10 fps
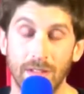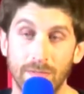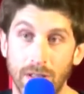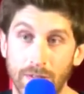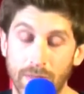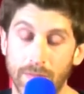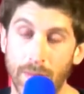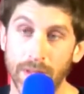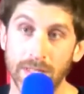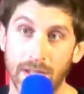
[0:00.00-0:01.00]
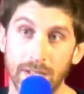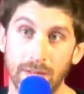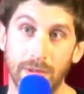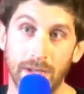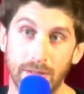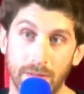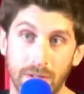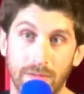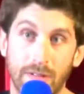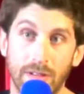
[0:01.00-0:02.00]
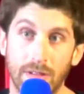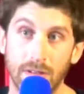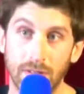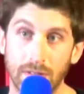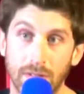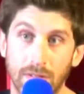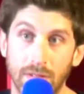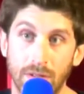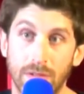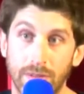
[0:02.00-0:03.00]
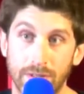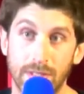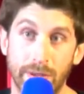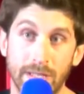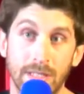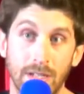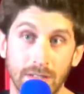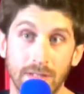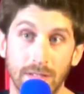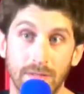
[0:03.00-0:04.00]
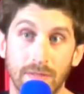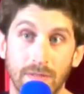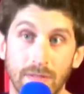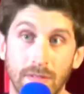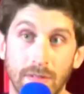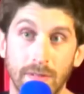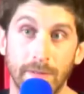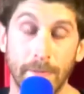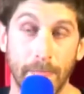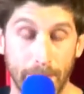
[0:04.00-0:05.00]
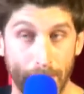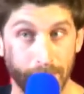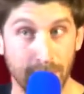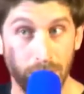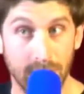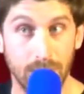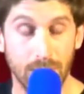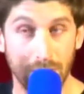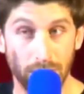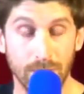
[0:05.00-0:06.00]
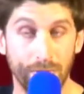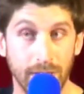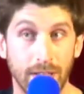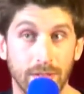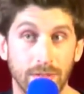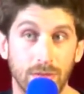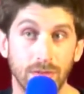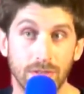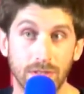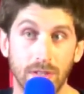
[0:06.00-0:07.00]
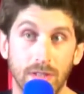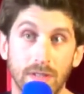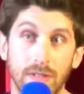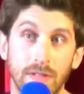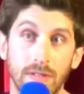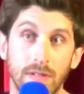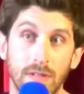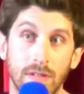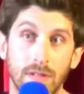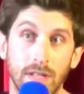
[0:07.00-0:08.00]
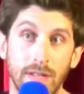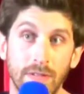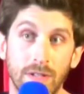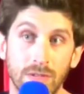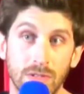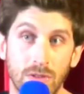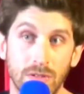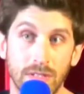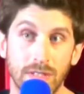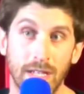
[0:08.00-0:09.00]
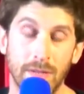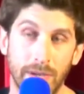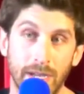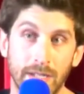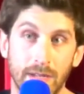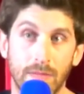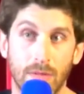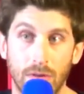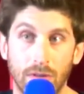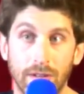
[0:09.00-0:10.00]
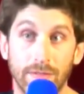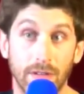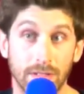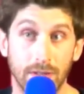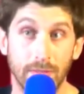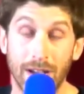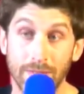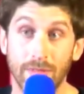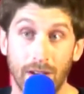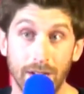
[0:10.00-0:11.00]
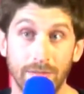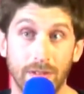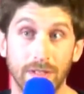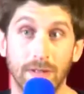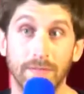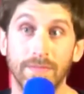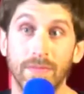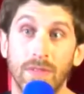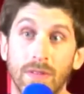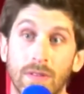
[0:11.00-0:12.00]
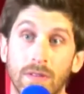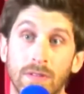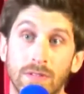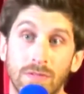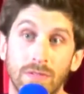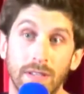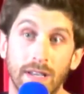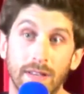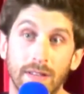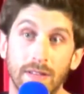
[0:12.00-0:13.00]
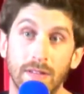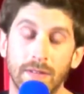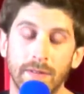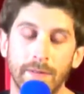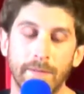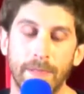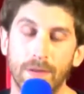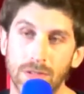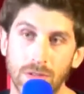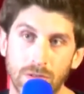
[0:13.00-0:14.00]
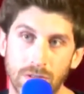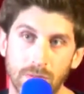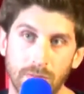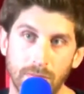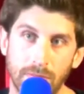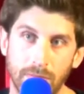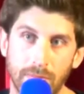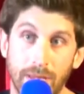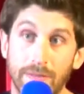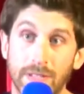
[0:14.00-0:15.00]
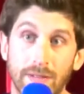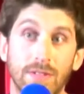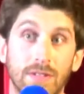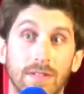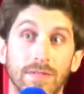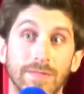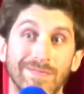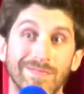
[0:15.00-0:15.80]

If the mummy and daddy are bad when you're very young, the universe is basically unsafe. So don't forget, thoughts, even those thoughts that say I'm bad, I'm wrong, I fucked up, I fucked up. Don't forget, those thoughts may have saved your life.